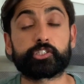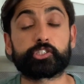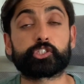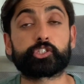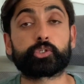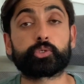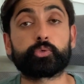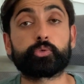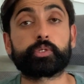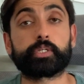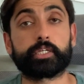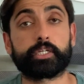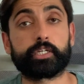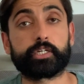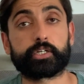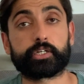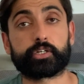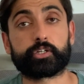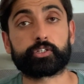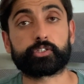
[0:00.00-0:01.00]
two
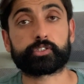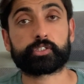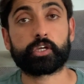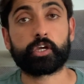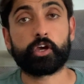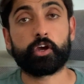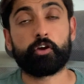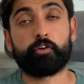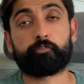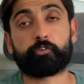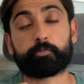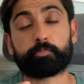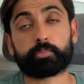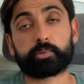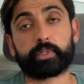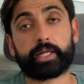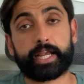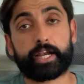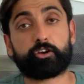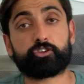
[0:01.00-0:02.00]
years for
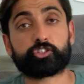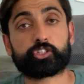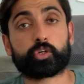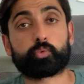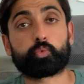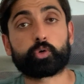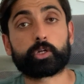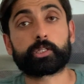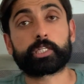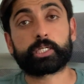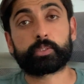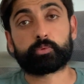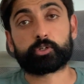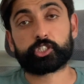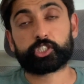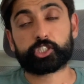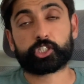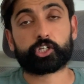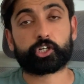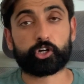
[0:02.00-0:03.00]
players to really
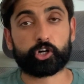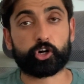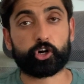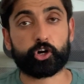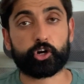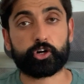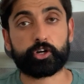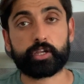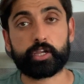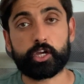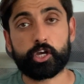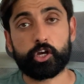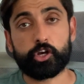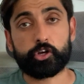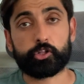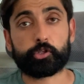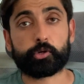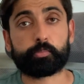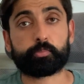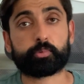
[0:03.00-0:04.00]
return
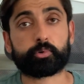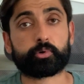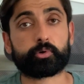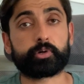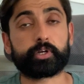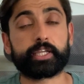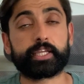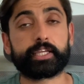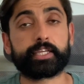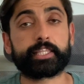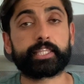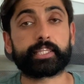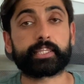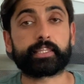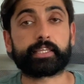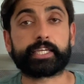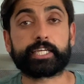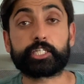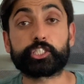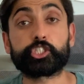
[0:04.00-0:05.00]
to their
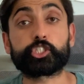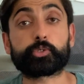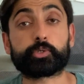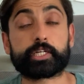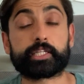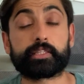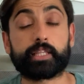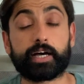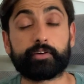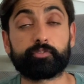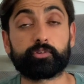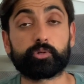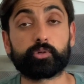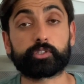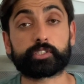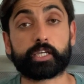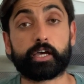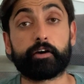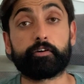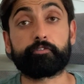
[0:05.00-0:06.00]
pre-injury
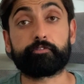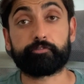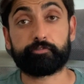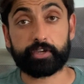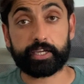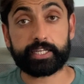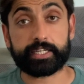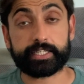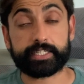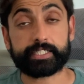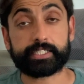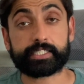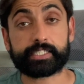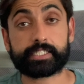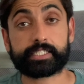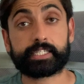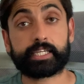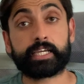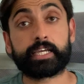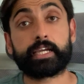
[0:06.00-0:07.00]
levels of fitness